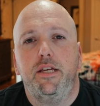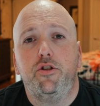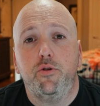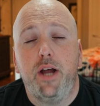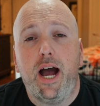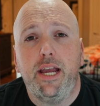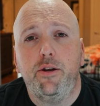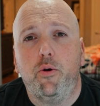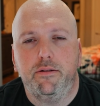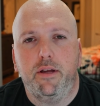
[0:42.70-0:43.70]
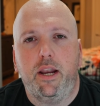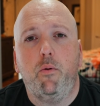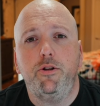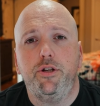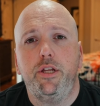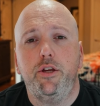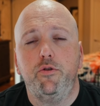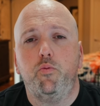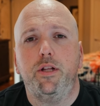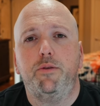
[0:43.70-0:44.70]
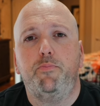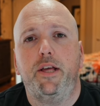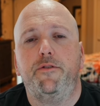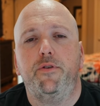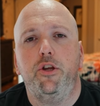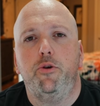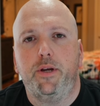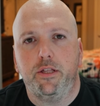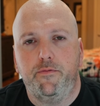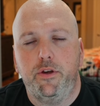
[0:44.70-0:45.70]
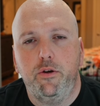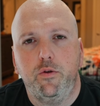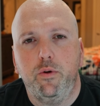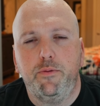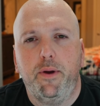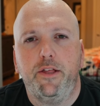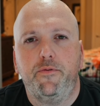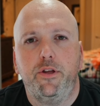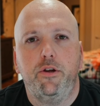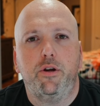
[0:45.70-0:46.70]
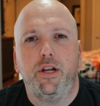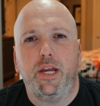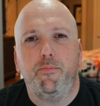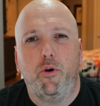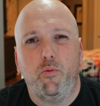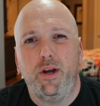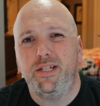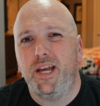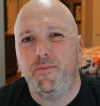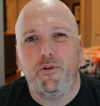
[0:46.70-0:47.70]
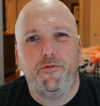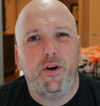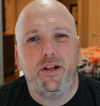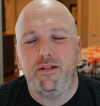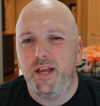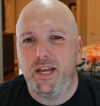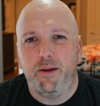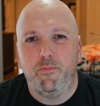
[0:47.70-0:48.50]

are not in order, and I want you to use what's best for you, because if you use what's best for you, you're gonna get more wins, have more fun, and get more